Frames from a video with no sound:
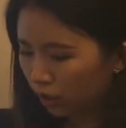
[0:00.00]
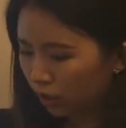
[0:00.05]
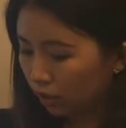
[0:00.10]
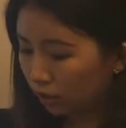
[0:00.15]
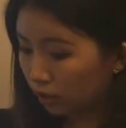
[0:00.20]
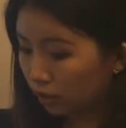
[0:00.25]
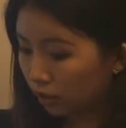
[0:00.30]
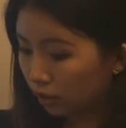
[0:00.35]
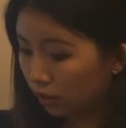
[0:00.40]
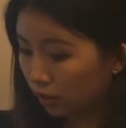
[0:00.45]

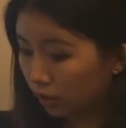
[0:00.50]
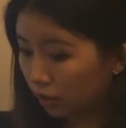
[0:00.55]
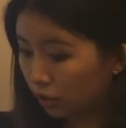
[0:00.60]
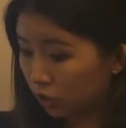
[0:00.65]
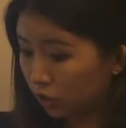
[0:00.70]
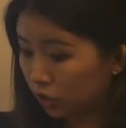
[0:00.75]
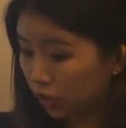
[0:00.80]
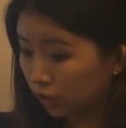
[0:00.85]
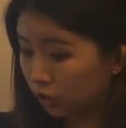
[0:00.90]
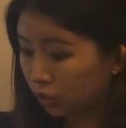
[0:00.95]

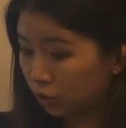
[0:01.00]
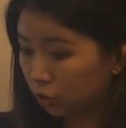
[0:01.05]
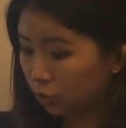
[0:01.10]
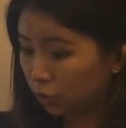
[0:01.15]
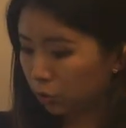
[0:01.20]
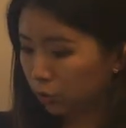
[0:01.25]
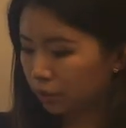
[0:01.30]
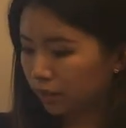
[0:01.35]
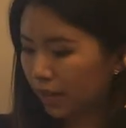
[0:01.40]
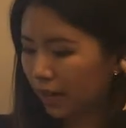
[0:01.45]
adjust to
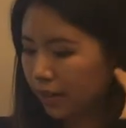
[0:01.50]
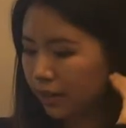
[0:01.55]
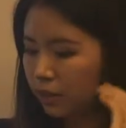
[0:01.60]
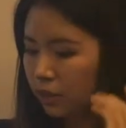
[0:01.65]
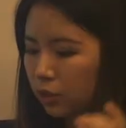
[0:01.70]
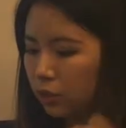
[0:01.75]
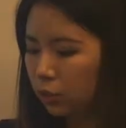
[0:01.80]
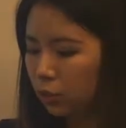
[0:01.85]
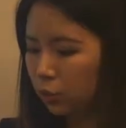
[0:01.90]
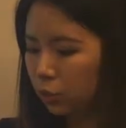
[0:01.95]
diet
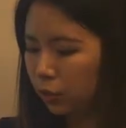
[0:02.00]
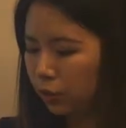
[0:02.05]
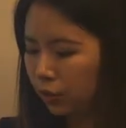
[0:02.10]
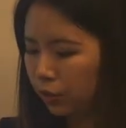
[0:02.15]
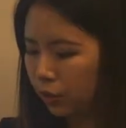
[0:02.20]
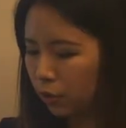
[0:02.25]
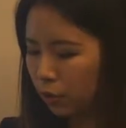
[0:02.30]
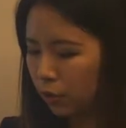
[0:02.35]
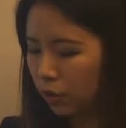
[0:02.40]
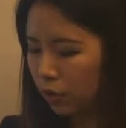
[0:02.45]
to
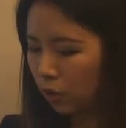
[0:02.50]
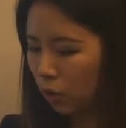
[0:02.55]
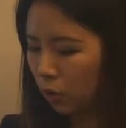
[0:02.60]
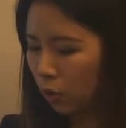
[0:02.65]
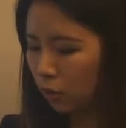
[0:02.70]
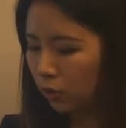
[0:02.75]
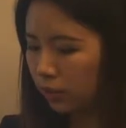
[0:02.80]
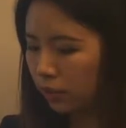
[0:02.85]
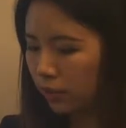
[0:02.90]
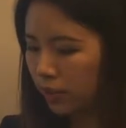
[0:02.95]
reduce
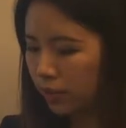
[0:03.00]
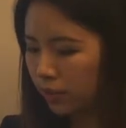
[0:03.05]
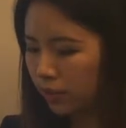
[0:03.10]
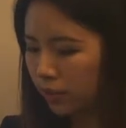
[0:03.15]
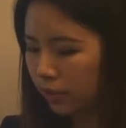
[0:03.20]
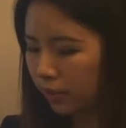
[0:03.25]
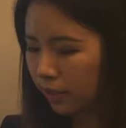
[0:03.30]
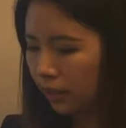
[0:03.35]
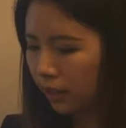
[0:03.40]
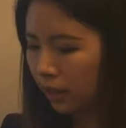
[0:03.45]
low
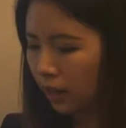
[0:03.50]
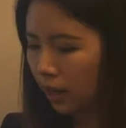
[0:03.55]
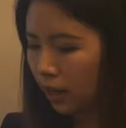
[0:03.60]
density